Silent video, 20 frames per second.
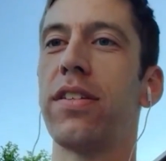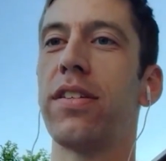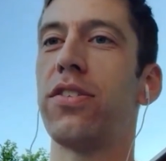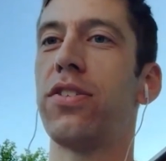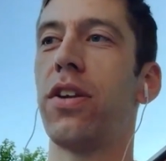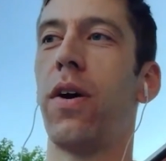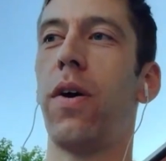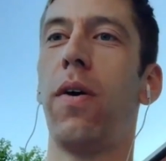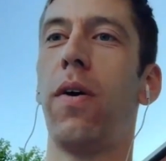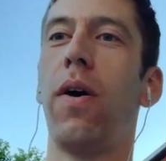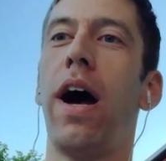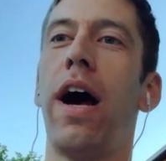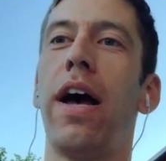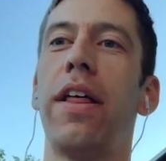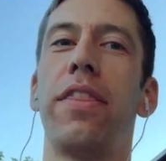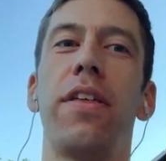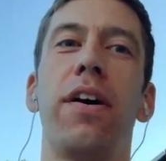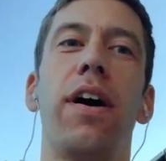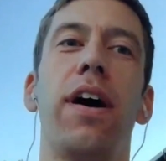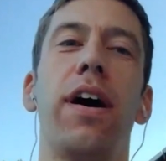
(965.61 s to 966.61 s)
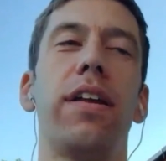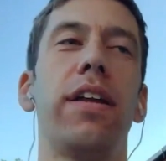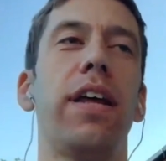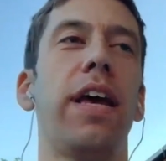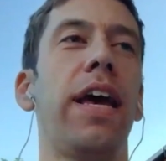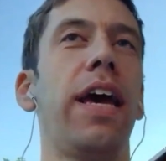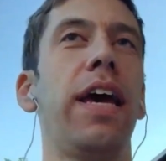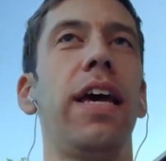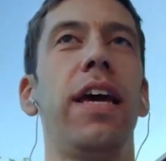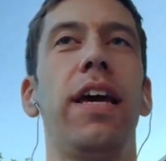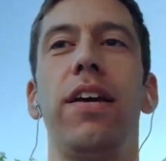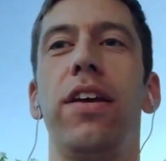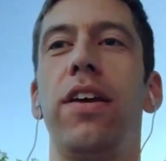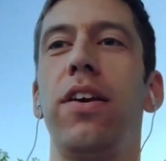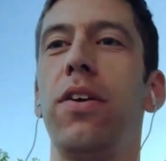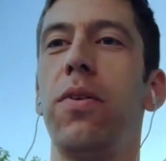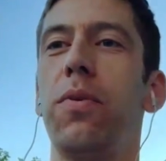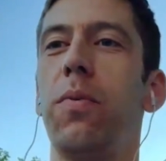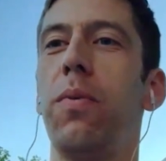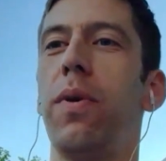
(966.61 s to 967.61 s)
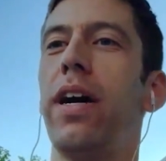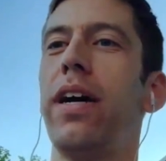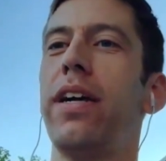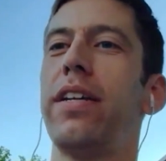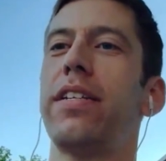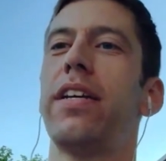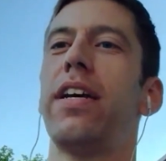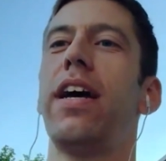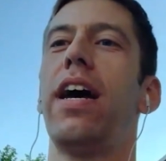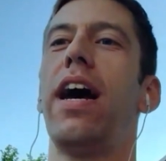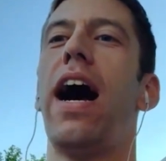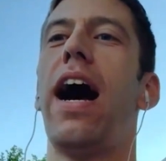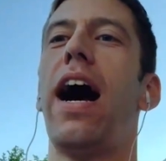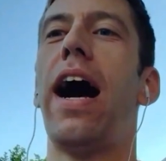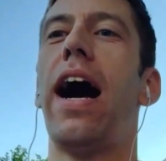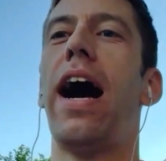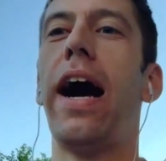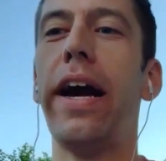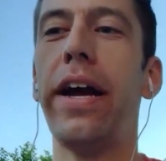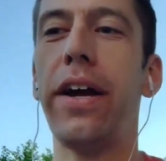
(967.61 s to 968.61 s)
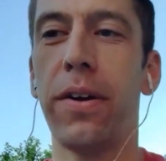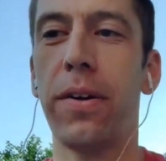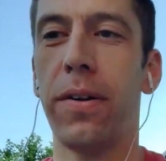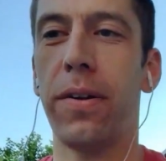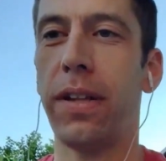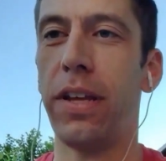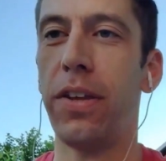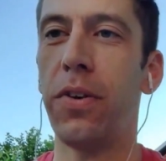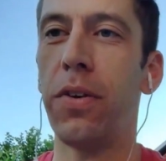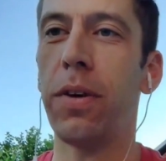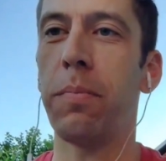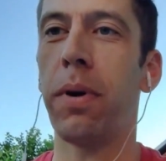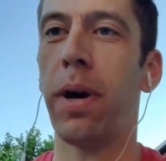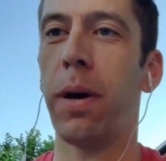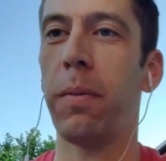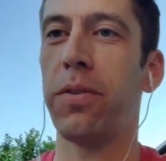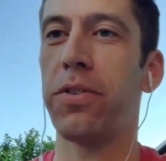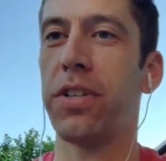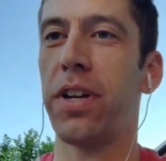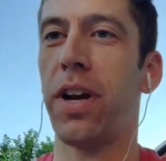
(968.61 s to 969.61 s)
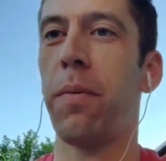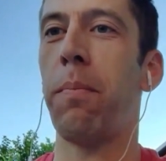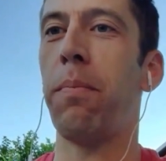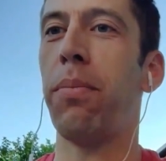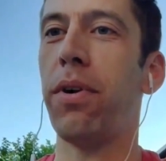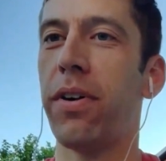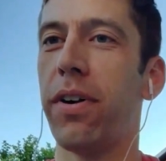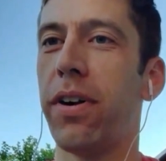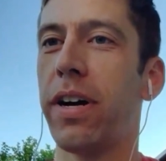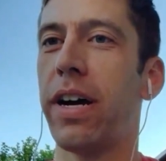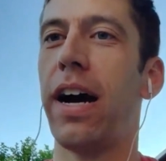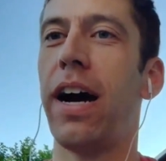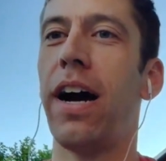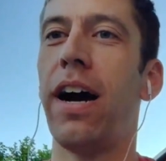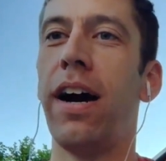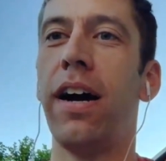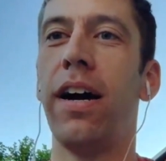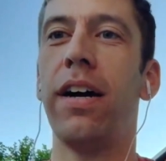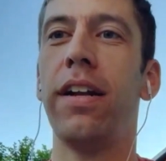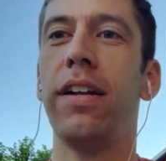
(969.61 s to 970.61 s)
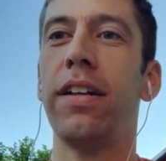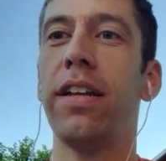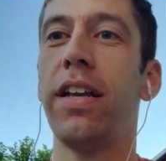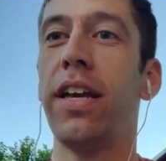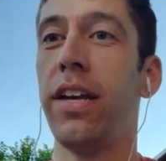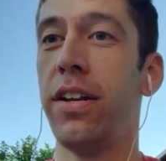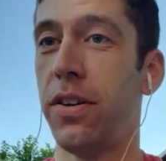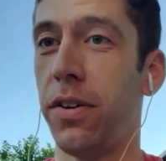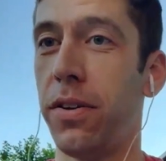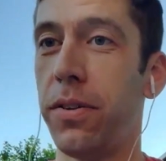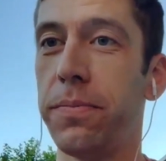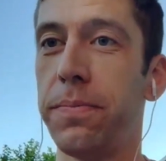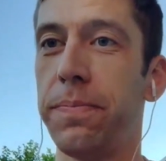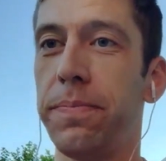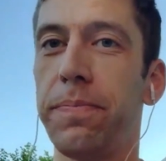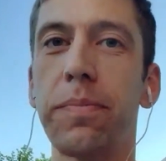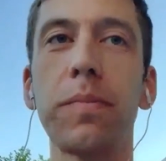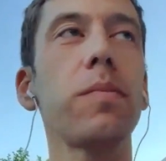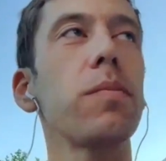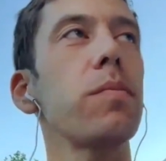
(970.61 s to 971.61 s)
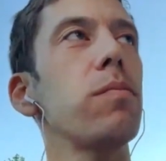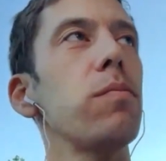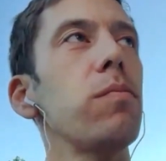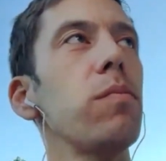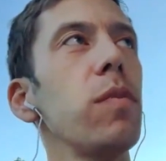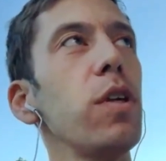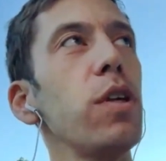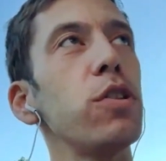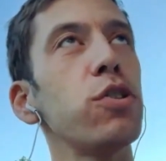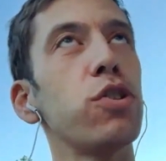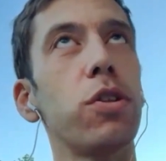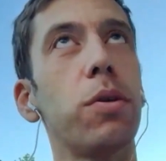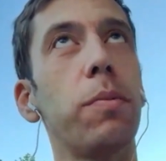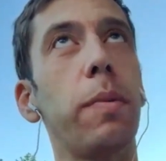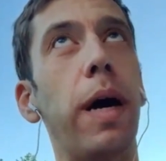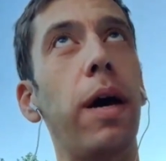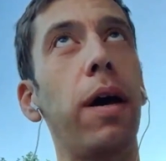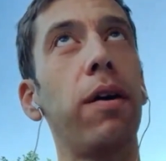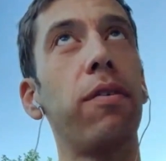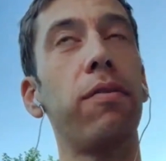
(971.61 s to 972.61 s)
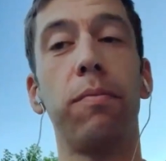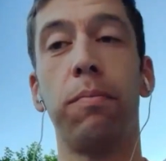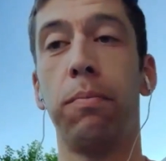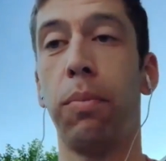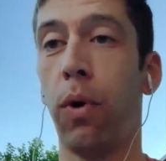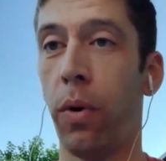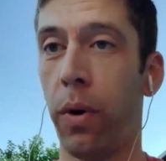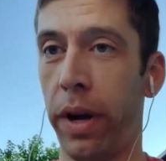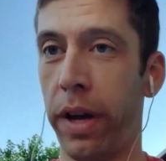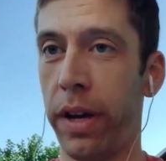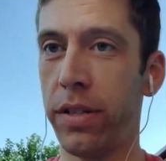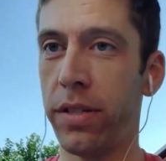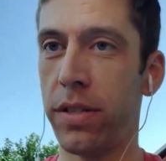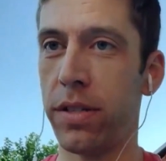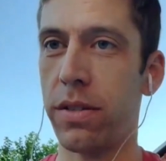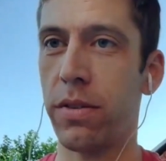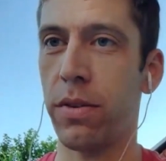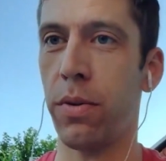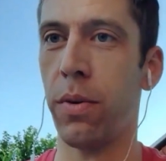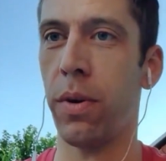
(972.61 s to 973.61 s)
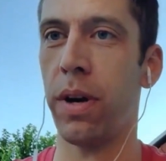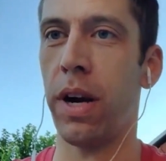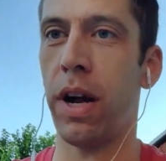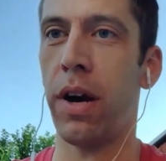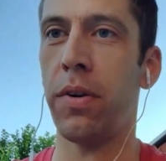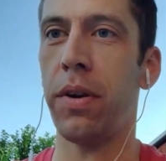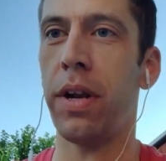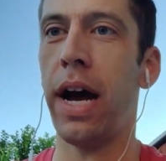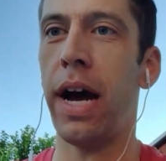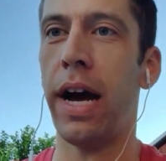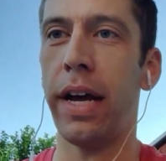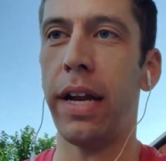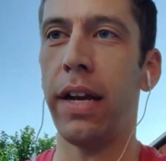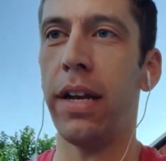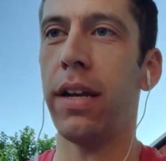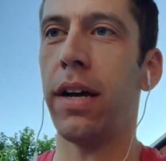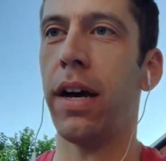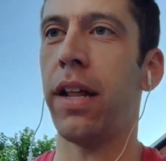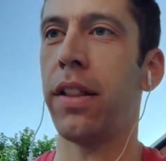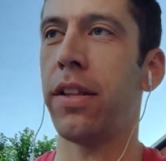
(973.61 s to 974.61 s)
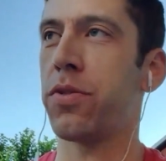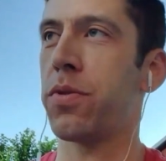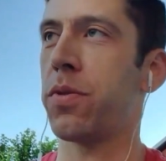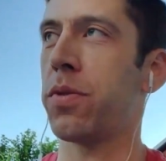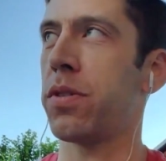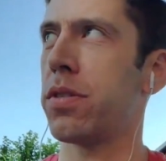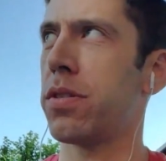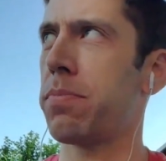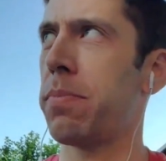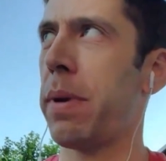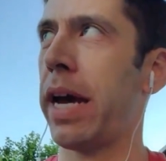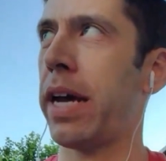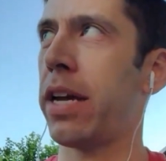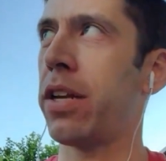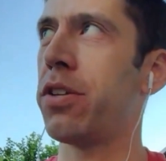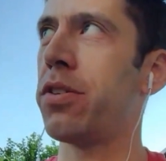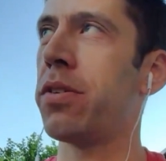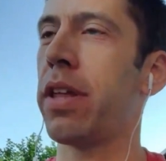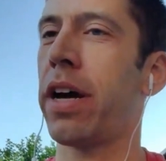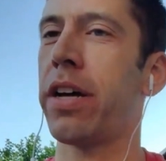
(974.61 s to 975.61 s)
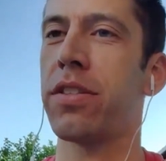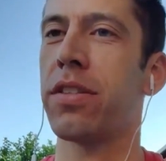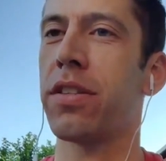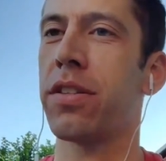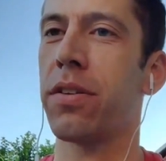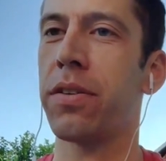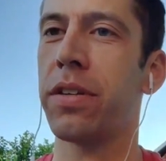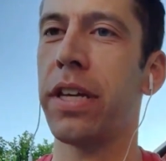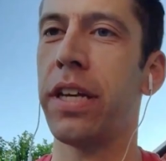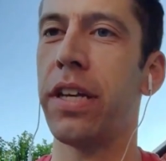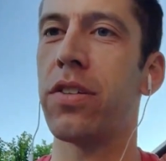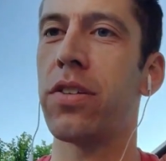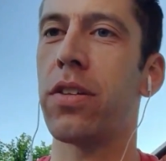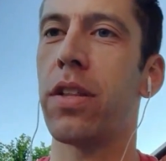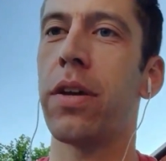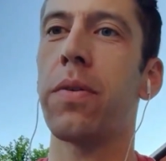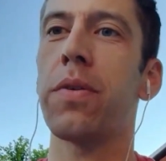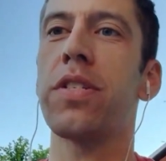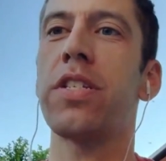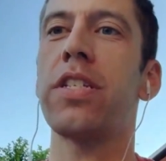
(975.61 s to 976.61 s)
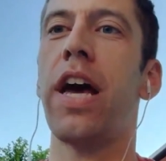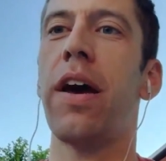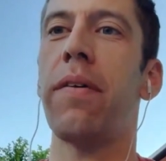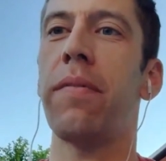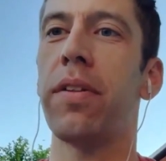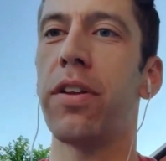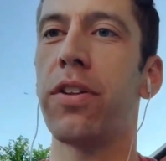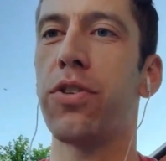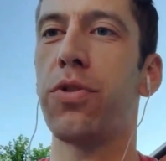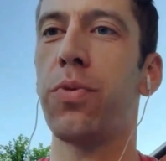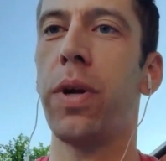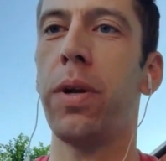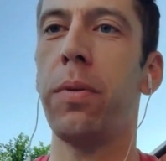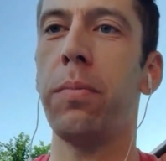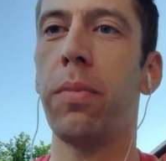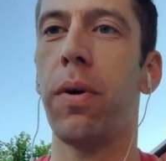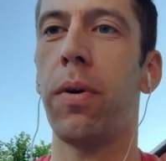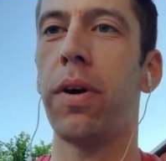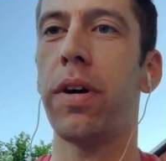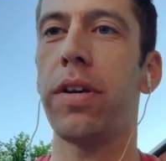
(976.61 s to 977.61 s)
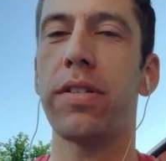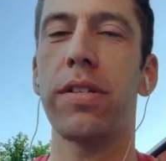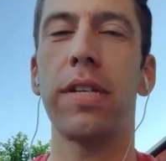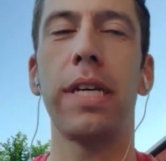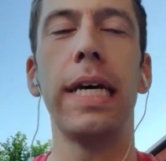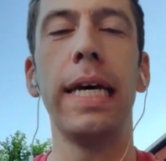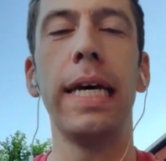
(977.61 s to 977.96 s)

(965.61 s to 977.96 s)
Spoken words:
So I thought, hey, you know what? I heard that you can publish a book on Kindle. So my boys, who are now 9, this was back in 2013, so they were 7. They're twin boys.